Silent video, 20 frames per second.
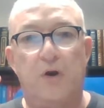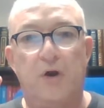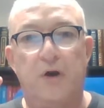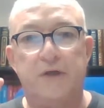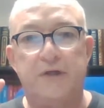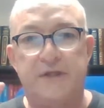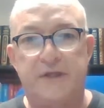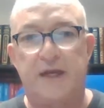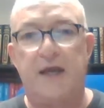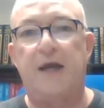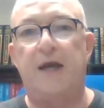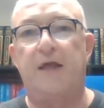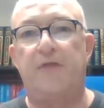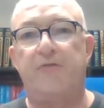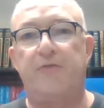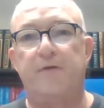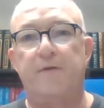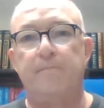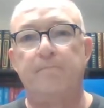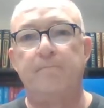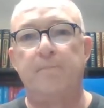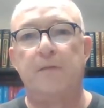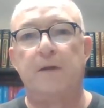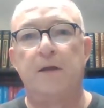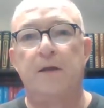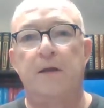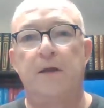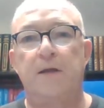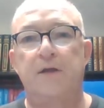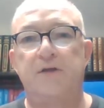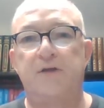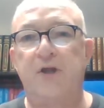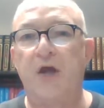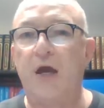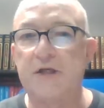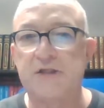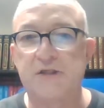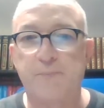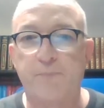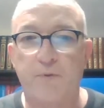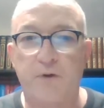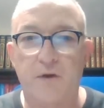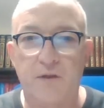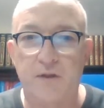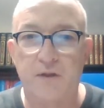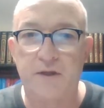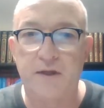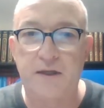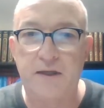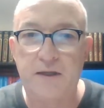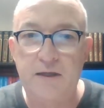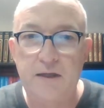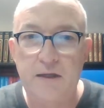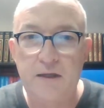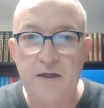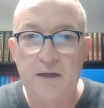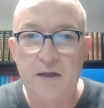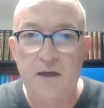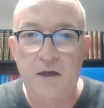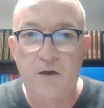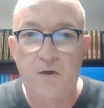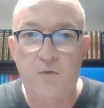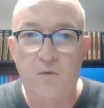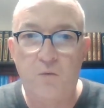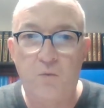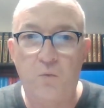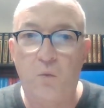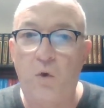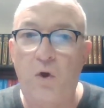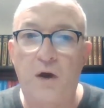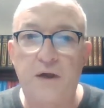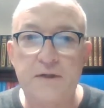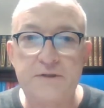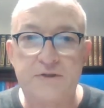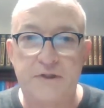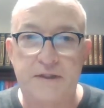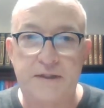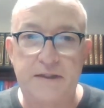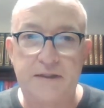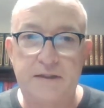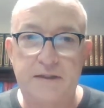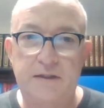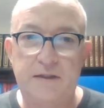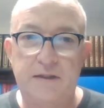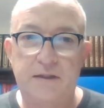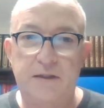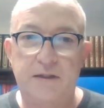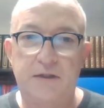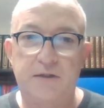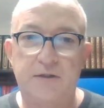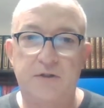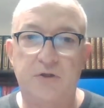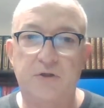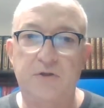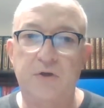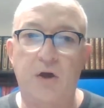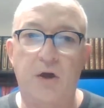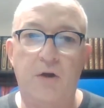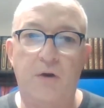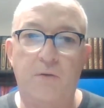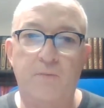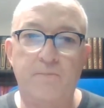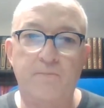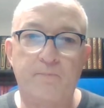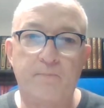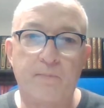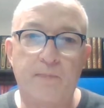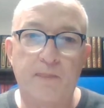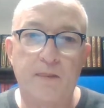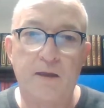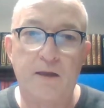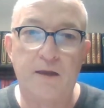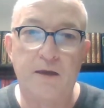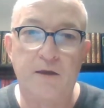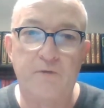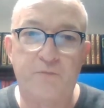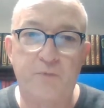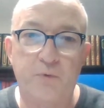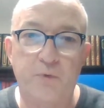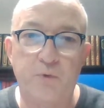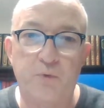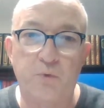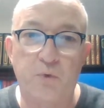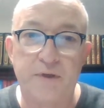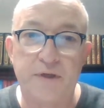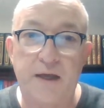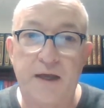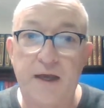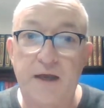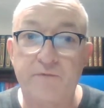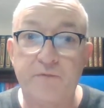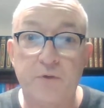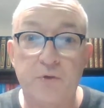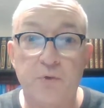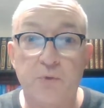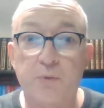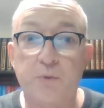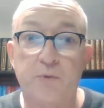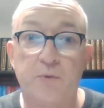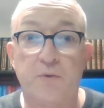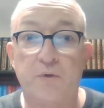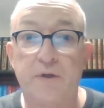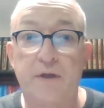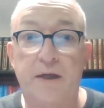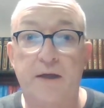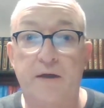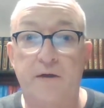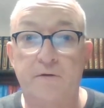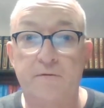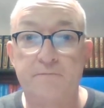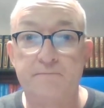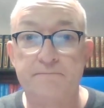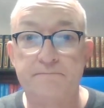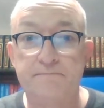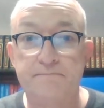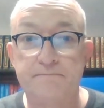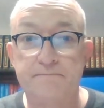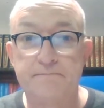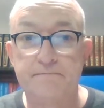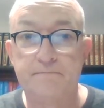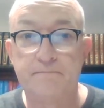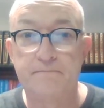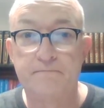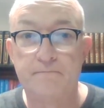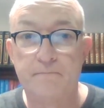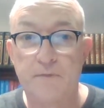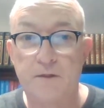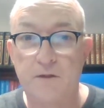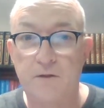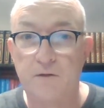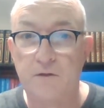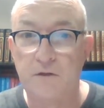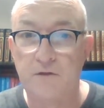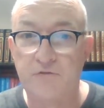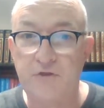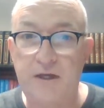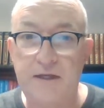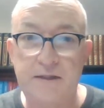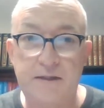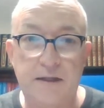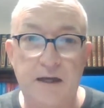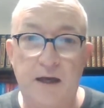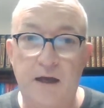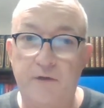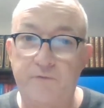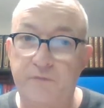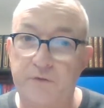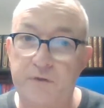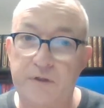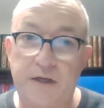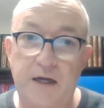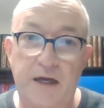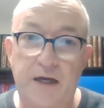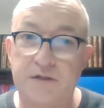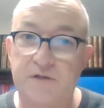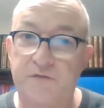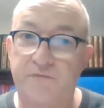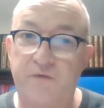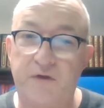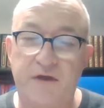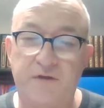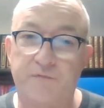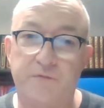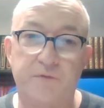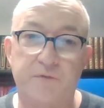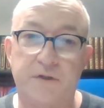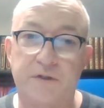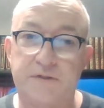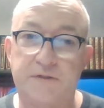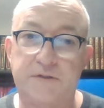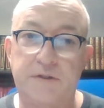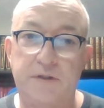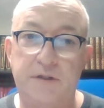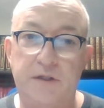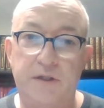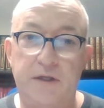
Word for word: our death, desperately wanting to know if we were going to heaven or we were going to hell. Thank God for God's faithfulness.